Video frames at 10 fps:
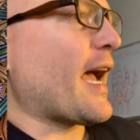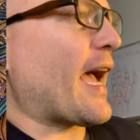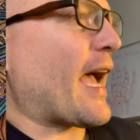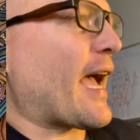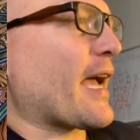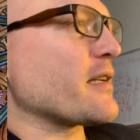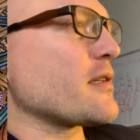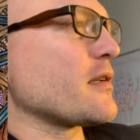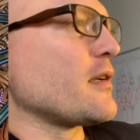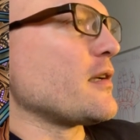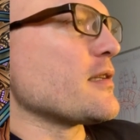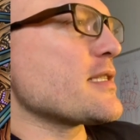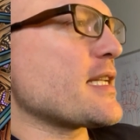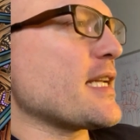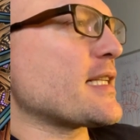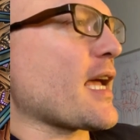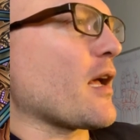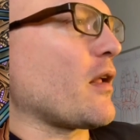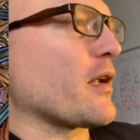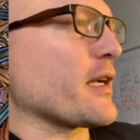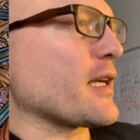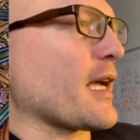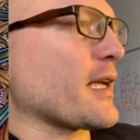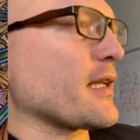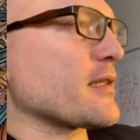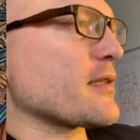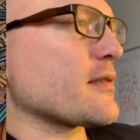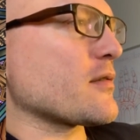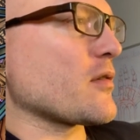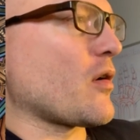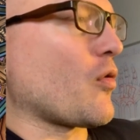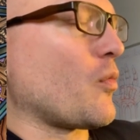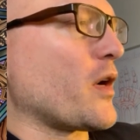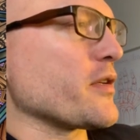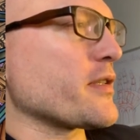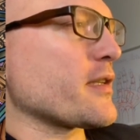add detail on it, like it's almost